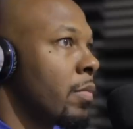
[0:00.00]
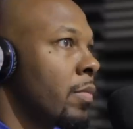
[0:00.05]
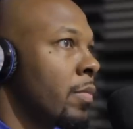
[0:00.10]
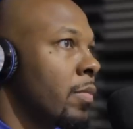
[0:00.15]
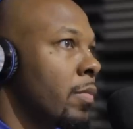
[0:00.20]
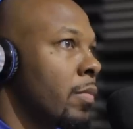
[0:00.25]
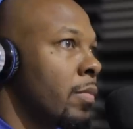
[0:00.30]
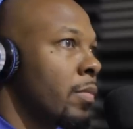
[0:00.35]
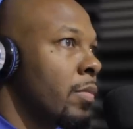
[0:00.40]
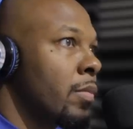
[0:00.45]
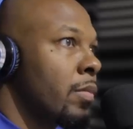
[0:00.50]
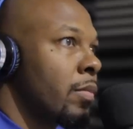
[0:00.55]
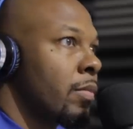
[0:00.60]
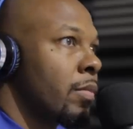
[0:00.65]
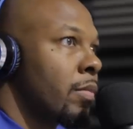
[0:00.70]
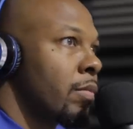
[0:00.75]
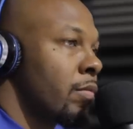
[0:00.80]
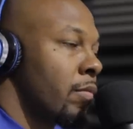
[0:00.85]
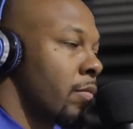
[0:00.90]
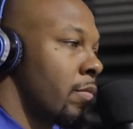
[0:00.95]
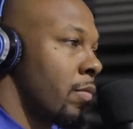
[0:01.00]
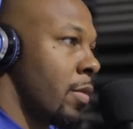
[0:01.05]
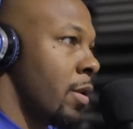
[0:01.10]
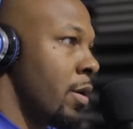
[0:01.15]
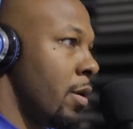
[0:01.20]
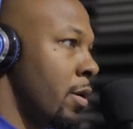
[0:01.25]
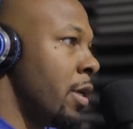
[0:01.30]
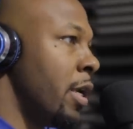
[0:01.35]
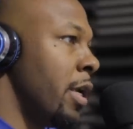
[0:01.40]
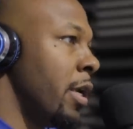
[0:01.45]
share the moment with you? That,
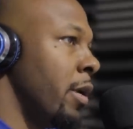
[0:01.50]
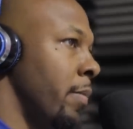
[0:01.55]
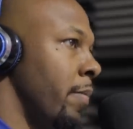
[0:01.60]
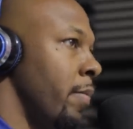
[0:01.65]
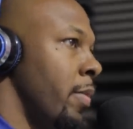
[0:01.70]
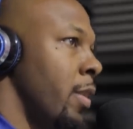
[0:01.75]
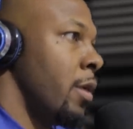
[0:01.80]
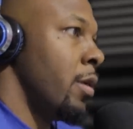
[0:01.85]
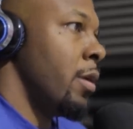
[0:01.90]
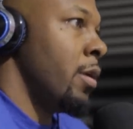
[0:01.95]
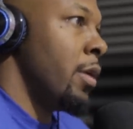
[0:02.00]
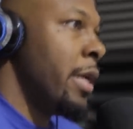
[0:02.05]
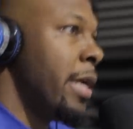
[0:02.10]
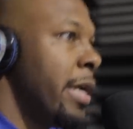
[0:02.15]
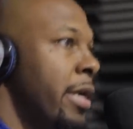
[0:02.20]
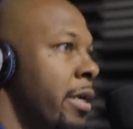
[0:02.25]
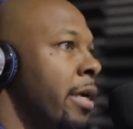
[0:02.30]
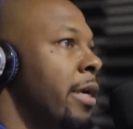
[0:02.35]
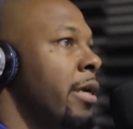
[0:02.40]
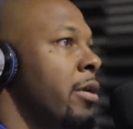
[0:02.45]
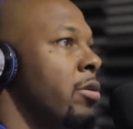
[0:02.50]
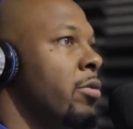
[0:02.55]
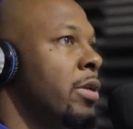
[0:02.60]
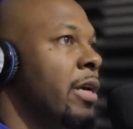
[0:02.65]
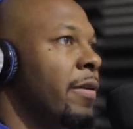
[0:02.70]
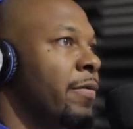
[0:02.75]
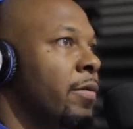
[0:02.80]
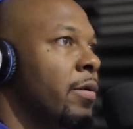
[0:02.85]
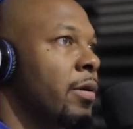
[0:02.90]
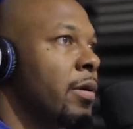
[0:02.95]
that's yeah. not for everybody. Yeah, yeah. Is that
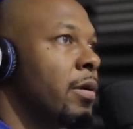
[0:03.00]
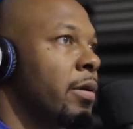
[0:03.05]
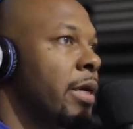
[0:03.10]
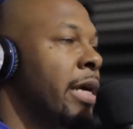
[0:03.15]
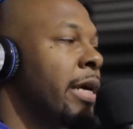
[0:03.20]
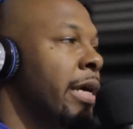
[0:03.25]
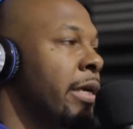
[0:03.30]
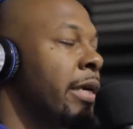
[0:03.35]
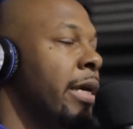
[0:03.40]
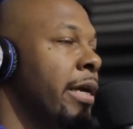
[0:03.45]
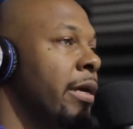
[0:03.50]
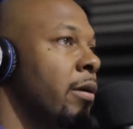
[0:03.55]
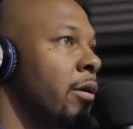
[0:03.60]
nut shit? Again? Yeah, yeah.